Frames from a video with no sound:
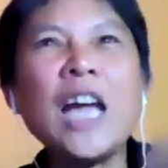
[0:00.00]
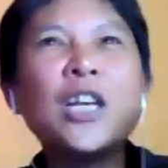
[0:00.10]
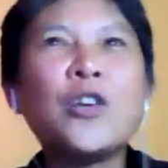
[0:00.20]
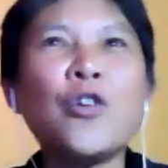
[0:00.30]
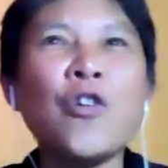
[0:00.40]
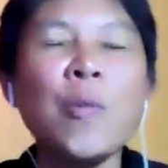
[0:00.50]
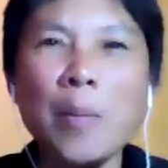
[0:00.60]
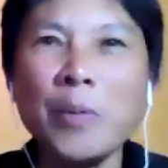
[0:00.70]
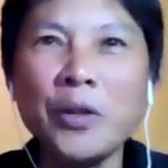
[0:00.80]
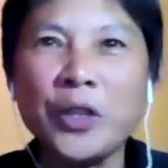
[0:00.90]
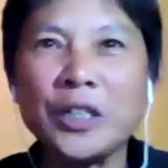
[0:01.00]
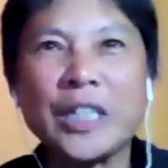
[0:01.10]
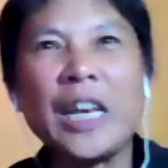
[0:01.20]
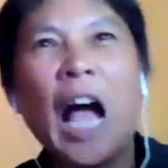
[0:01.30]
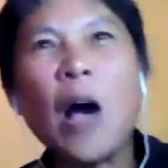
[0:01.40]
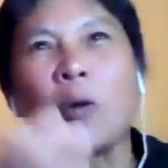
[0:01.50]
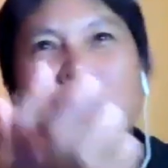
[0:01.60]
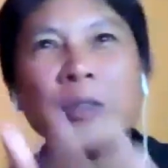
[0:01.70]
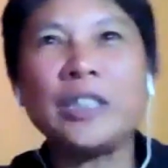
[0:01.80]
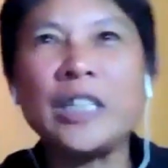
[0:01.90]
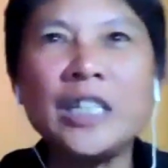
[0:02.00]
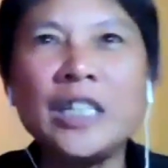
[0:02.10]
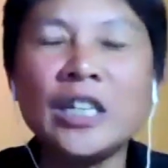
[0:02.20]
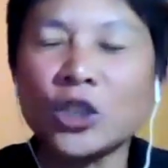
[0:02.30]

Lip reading: and did you remember this, and how stinky